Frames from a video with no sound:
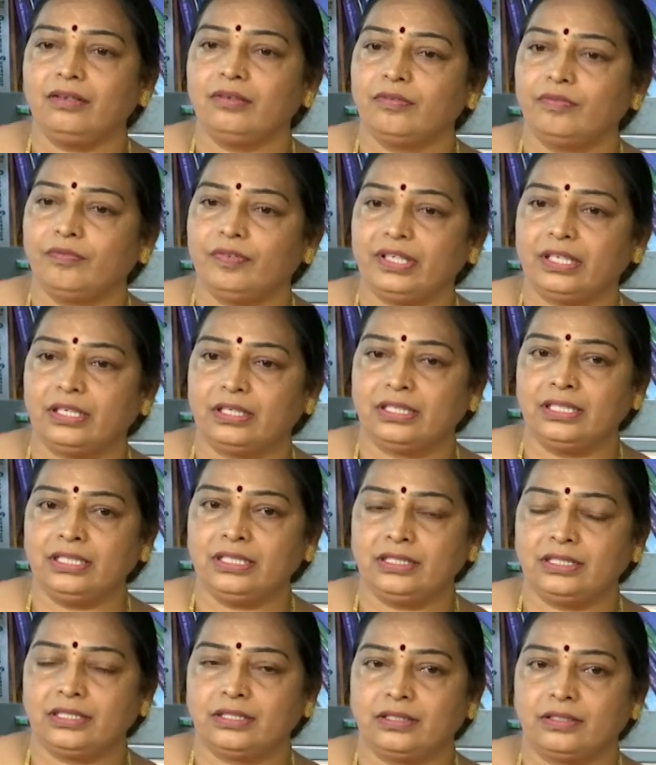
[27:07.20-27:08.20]

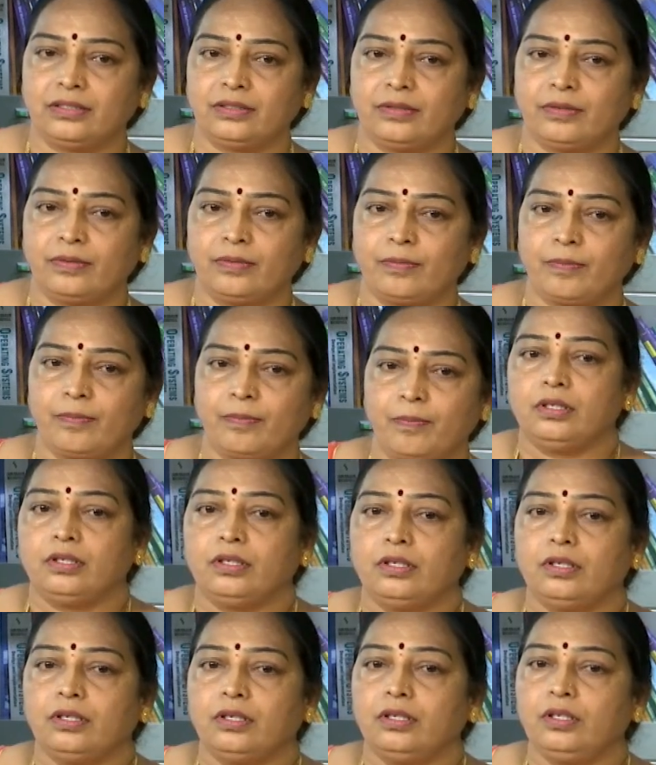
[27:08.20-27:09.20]
figures.
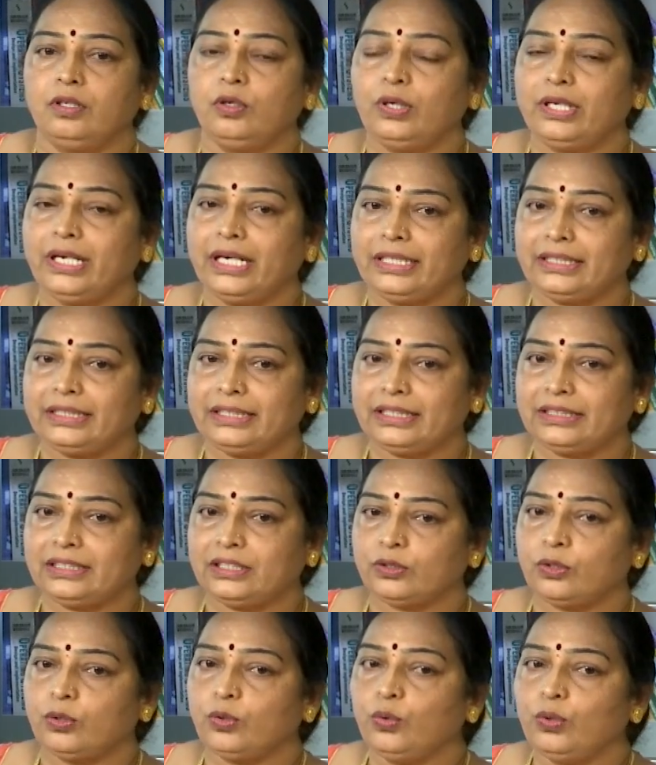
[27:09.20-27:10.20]
Look at this
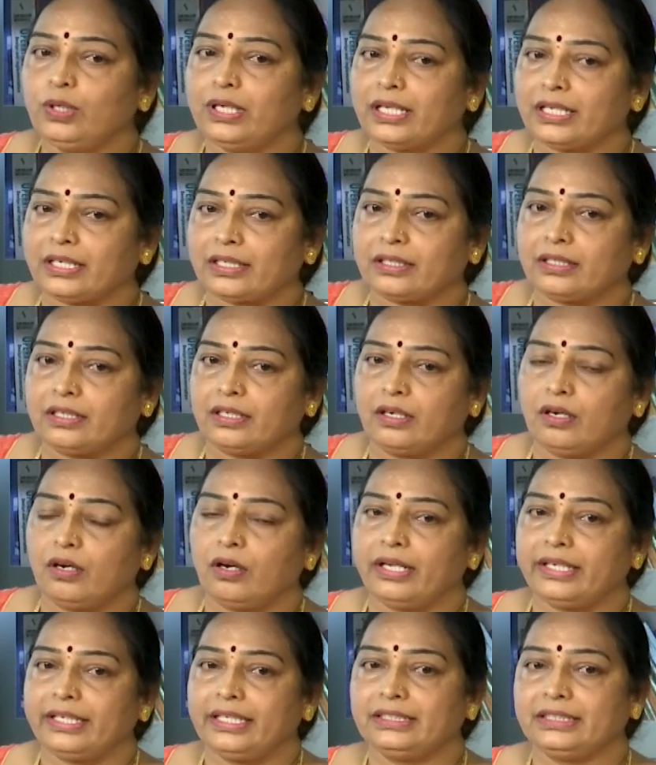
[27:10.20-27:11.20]
ruler or
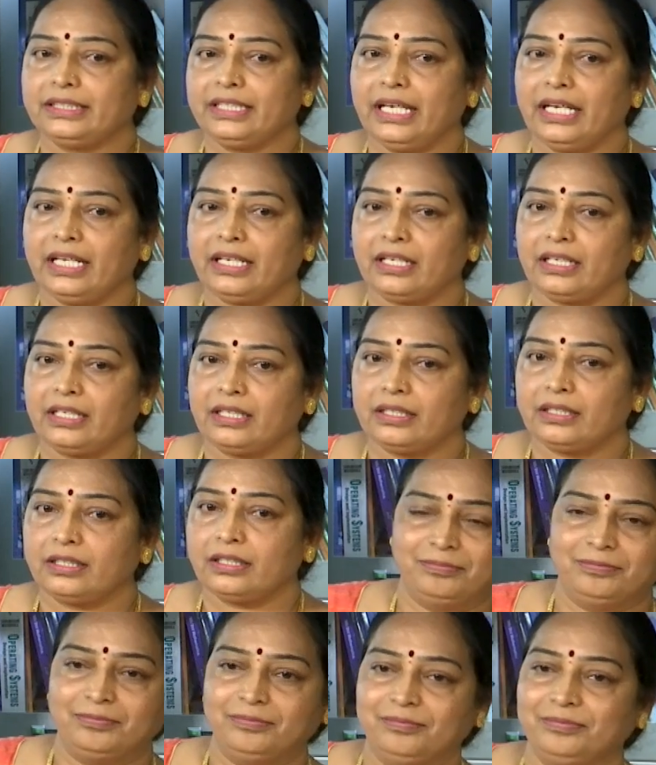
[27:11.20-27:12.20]
a scale.
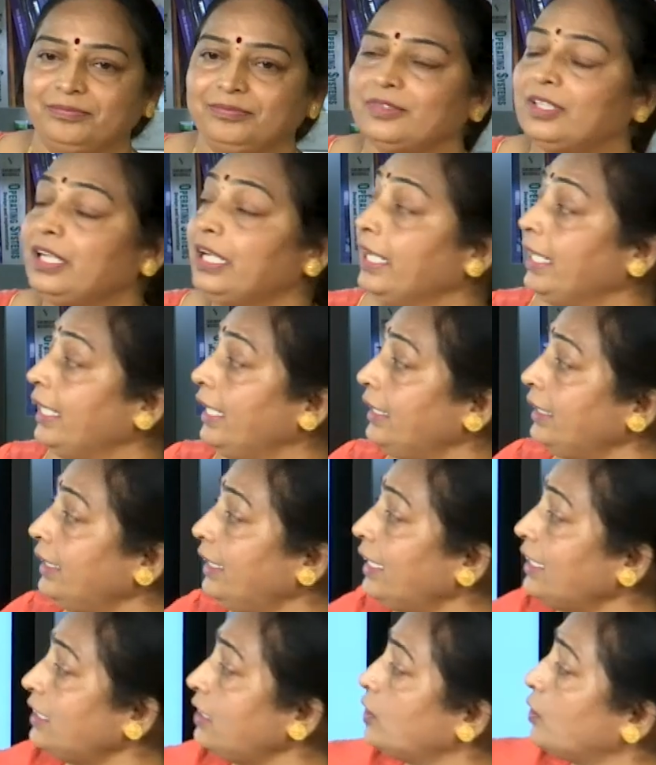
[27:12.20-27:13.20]
In
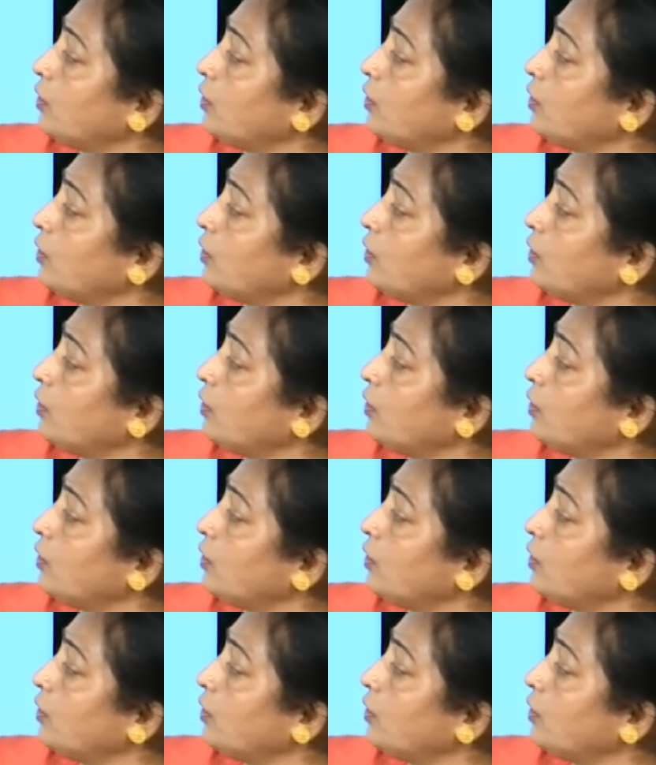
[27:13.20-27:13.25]
this